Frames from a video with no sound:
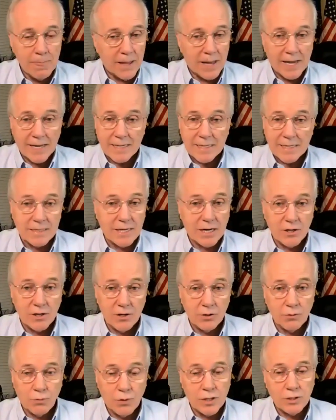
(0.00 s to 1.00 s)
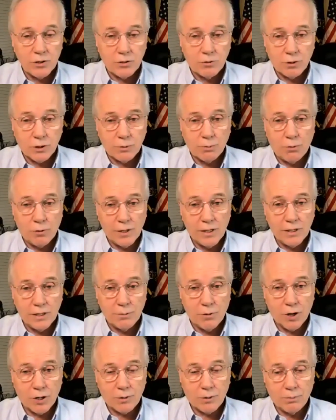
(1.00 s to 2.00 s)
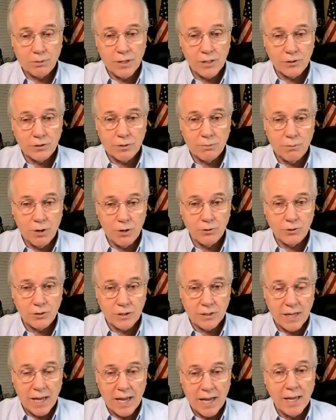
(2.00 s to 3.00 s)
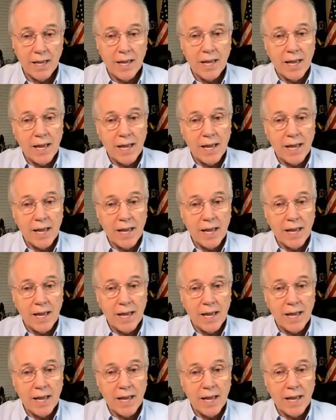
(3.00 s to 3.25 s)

I can tell you the ones who are exploiting the marketplace the most today,